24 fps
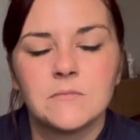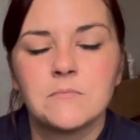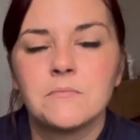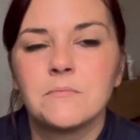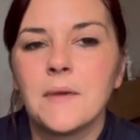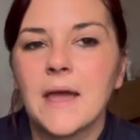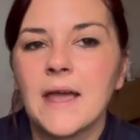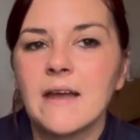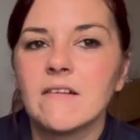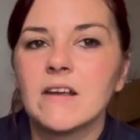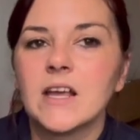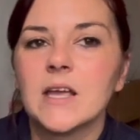and
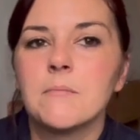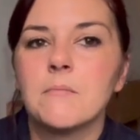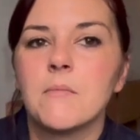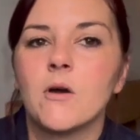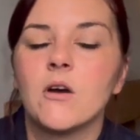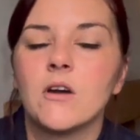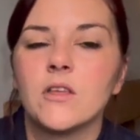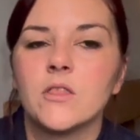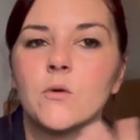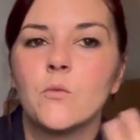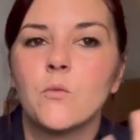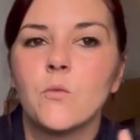bearing in
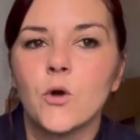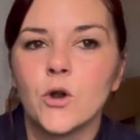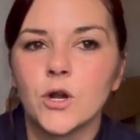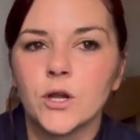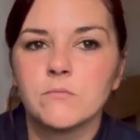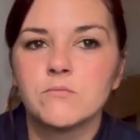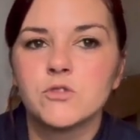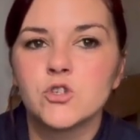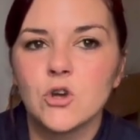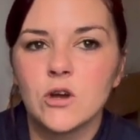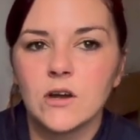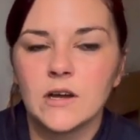mind that what
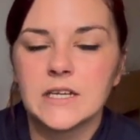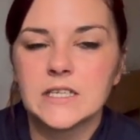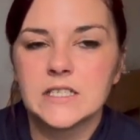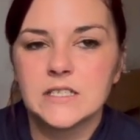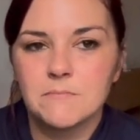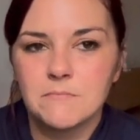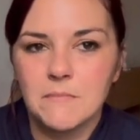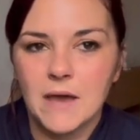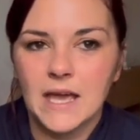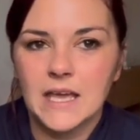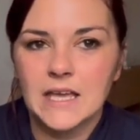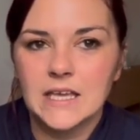I'm trying
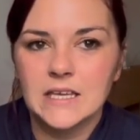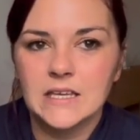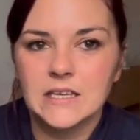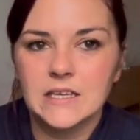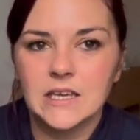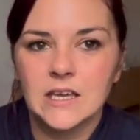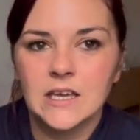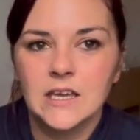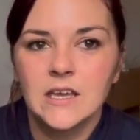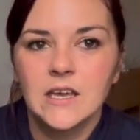to make,